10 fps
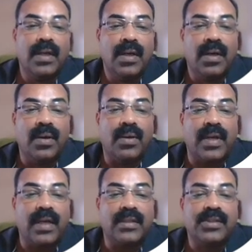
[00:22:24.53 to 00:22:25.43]

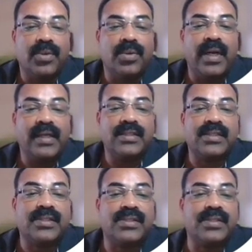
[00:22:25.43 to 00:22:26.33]
Okay, so let us
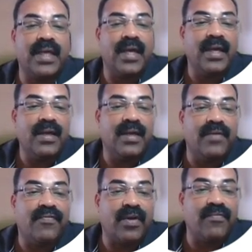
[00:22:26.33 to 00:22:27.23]
say
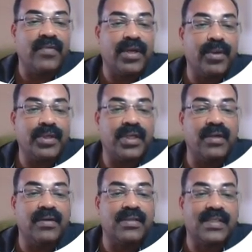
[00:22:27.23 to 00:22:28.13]
from equation
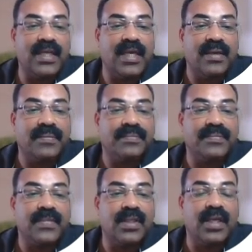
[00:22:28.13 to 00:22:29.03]

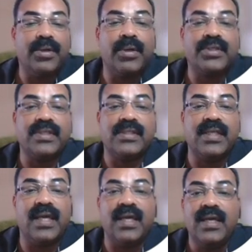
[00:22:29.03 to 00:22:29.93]

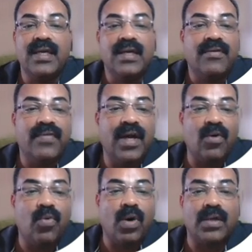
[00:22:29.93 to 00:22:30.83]
C, we have
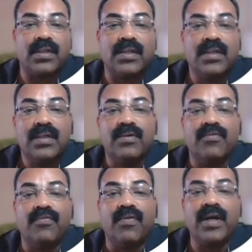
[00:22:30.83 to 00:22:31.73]
what?
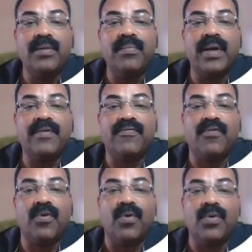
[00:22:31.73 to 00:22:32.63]
1 by
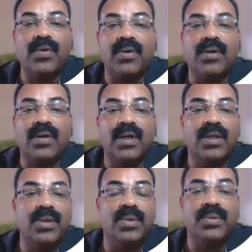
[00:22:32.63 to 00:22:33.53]
4
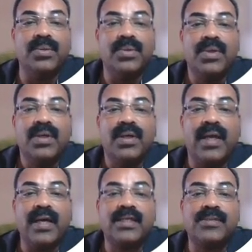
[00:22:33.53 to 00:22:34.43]
into
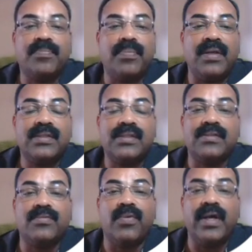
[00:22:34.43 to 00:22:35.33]
x plus
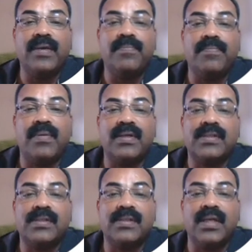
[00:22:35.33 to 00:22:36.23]
y
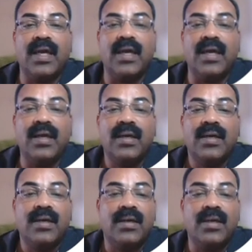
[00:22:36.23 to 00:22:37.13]
plus a
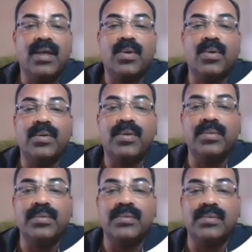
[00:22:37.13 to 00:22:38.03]
equal to
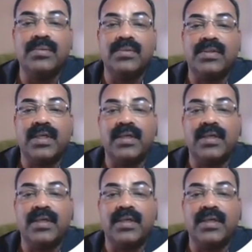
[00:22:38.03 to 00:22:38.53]
z.